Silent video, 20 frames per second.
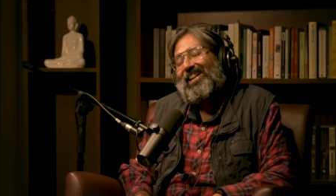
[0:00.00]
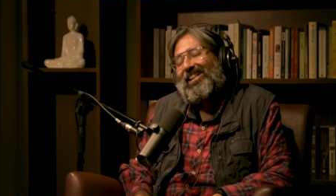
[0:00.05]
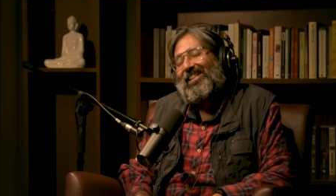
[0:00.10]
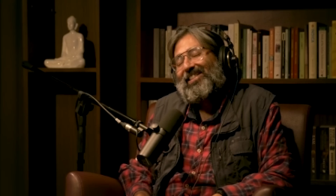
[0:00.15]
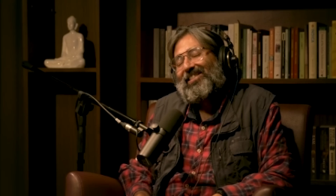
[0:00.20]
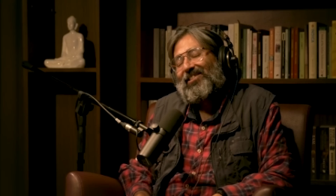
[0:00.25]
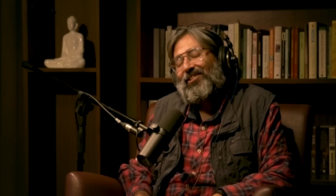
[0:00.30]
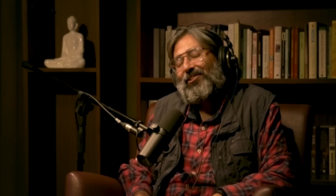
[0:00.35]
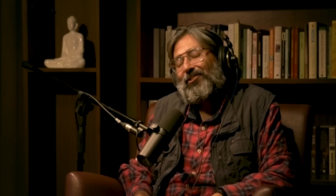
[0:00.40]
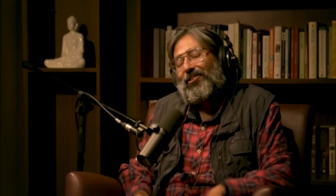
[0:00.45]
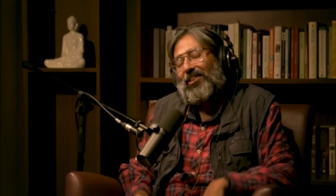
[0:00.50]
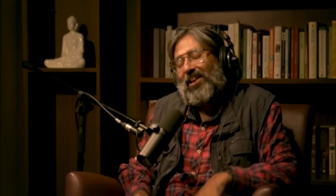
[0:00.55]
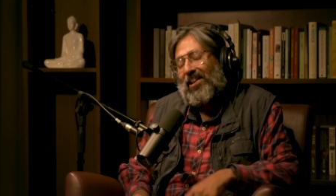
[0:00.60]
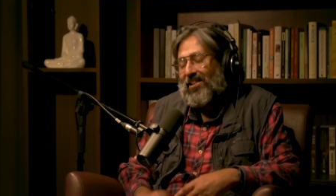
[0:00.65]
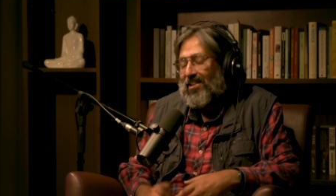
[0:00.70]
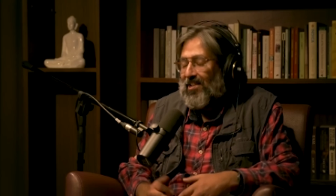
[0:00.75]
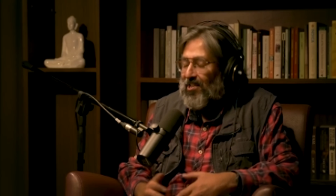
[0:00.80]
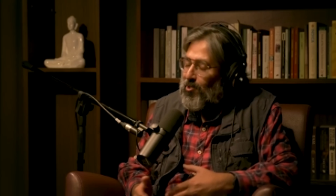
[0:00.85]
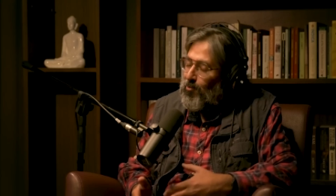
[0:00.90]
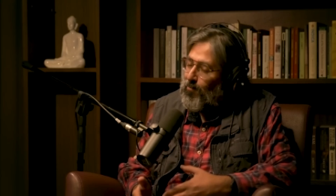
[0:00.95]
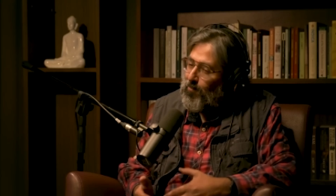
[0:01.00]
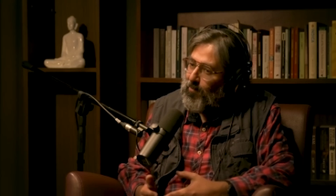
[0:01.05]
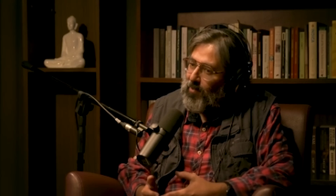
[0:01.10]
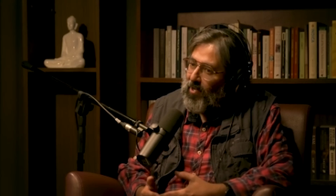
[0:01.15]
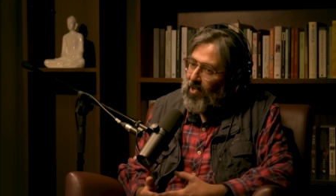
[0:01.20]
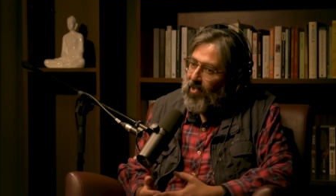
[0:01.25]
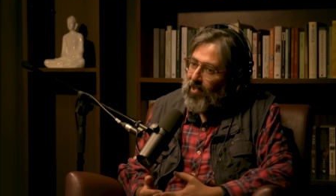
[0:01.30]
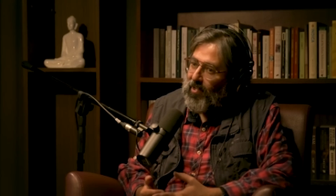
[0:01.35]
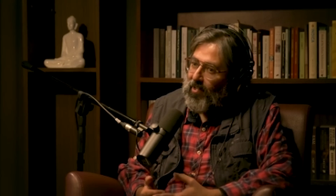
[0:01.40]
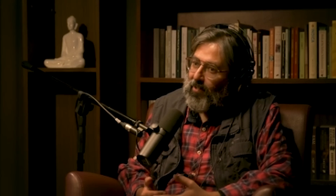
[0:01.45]
So then you,
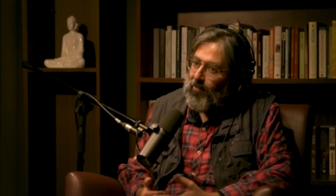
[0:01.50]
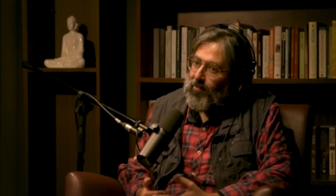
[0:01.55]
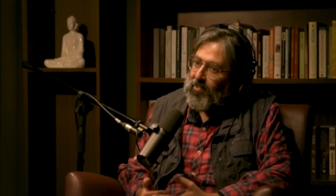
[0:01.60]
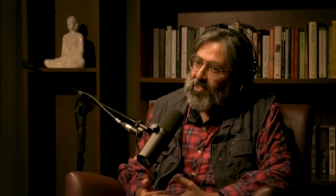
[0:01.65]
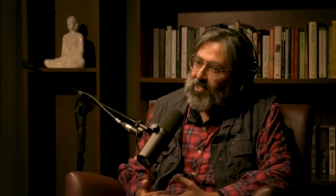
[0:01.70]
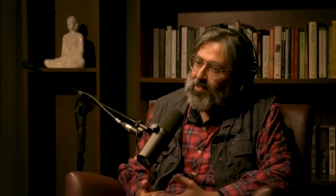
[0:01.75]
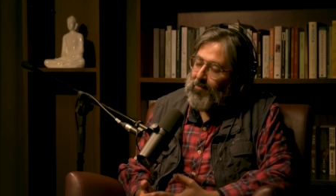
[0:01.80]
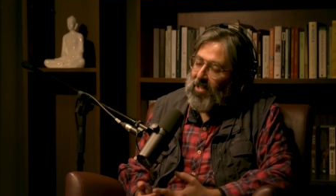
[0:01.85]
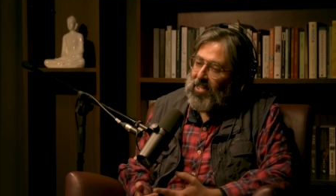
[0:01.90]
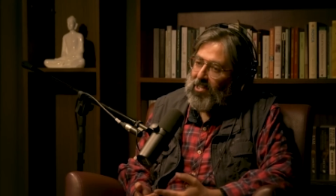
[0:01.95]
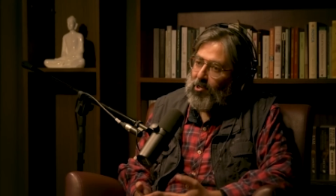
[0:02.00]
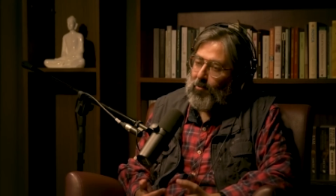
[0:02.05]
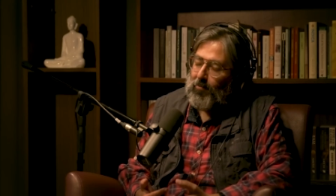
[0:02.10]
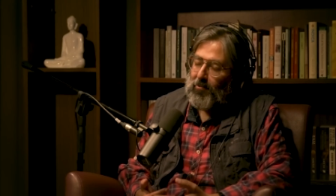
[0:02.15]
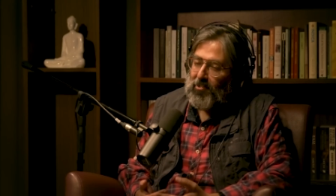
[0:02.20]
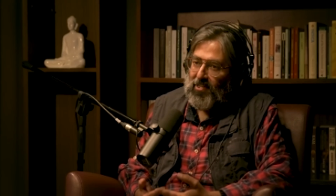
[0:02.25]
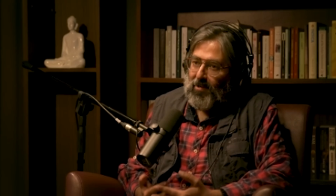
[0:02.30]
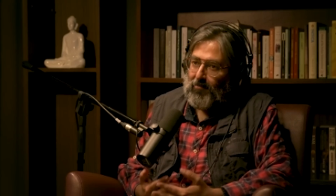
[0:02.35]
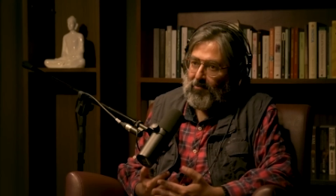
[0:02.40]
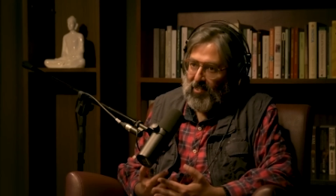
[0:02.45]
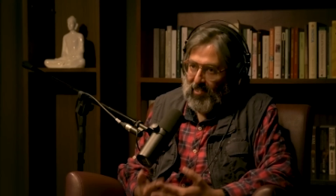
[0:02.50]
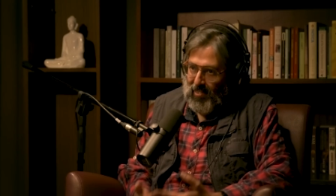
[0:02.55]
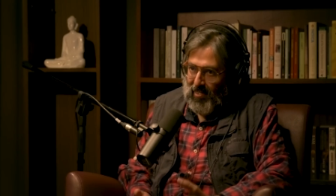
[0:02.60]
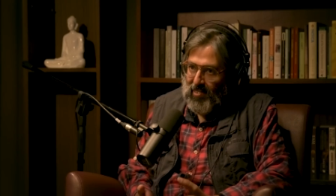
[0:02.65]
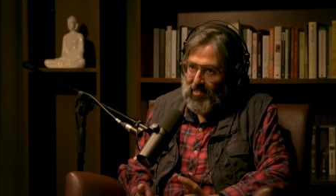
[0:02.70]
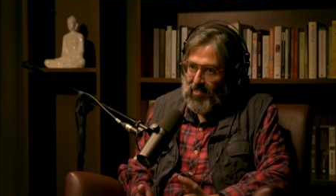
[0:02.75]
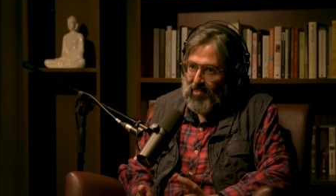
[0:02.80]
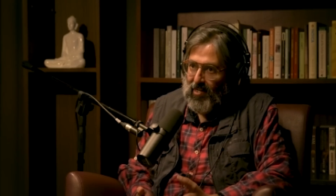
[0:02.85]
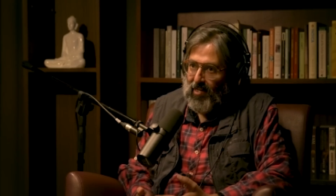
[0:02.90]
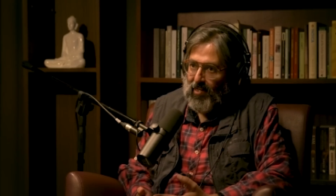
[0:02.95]
did he make you a preceptor
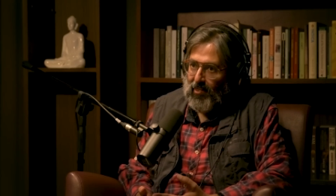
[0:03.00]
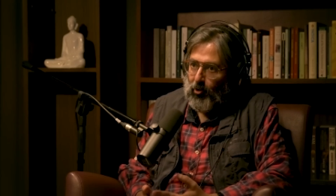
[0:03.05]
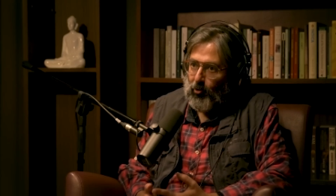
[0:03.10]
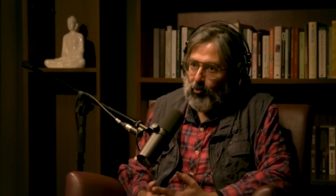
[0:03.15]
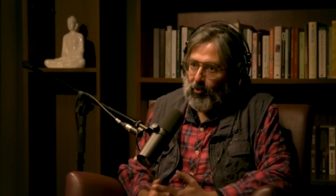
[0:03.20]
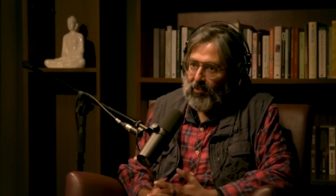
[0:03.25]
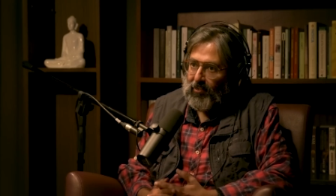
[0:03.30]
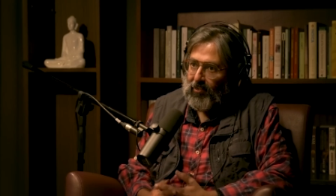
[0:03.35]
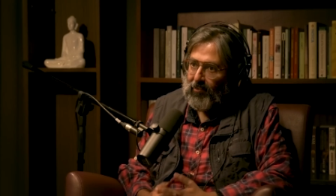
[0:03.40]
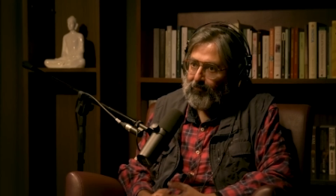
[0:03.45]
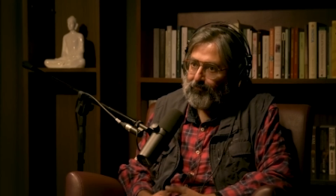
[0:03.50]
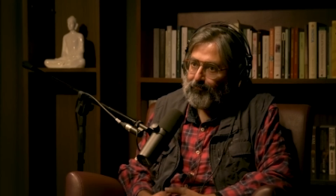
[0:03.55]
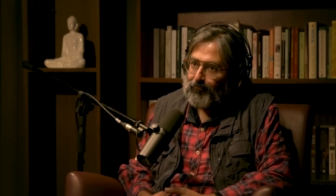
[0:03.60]
in Kolkata?